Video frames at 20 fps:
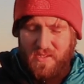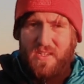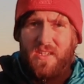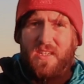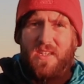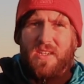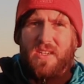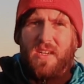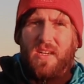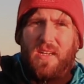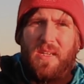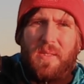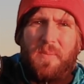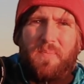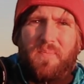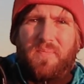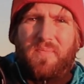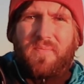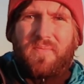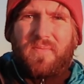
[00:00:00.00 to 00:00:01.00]
This
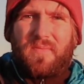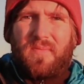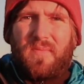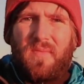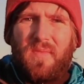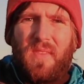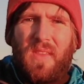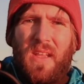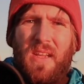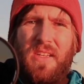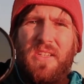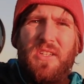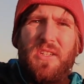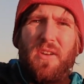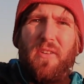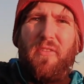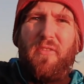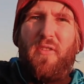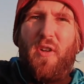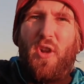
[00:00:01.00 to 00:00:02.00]
is
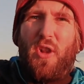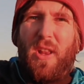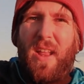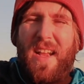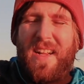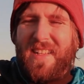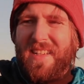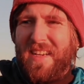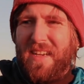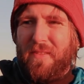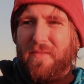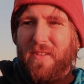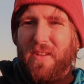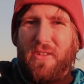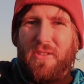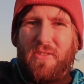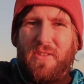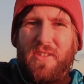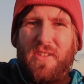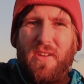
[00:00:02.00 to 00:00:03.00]
a full ND
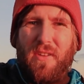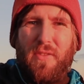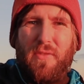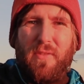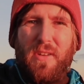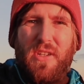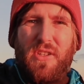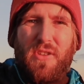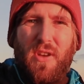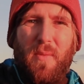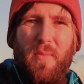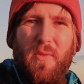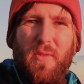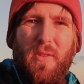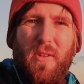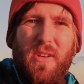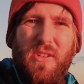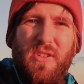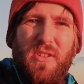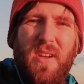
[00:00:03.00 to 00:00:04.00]
filter. It's a 3-stop
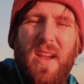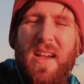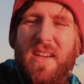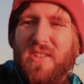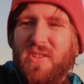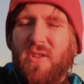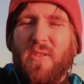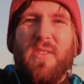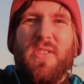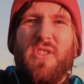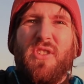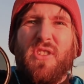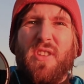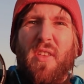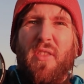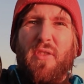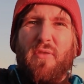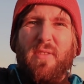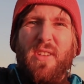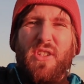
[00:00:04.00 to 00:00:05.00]
it's just
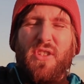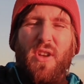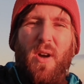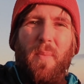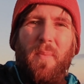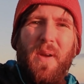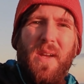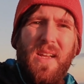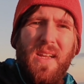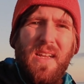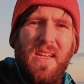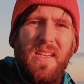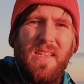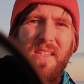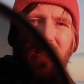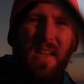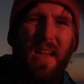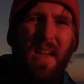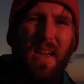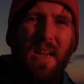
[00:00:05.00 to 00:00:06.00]
a 3-stop
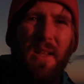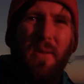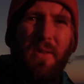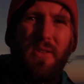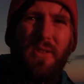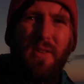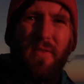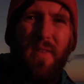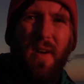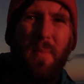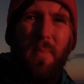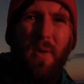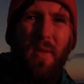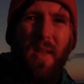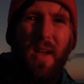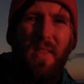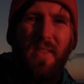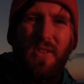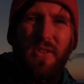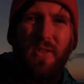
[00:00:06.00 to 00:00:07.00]
circular one. So if I put
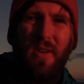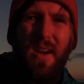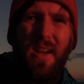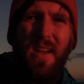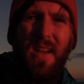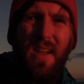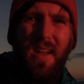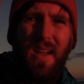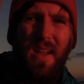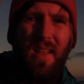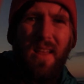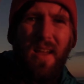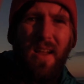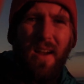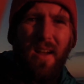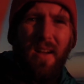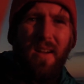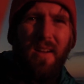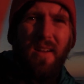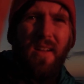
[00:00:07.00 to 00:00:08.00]
that on the screen, there you
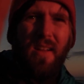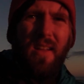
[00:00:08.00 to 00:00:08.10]
go.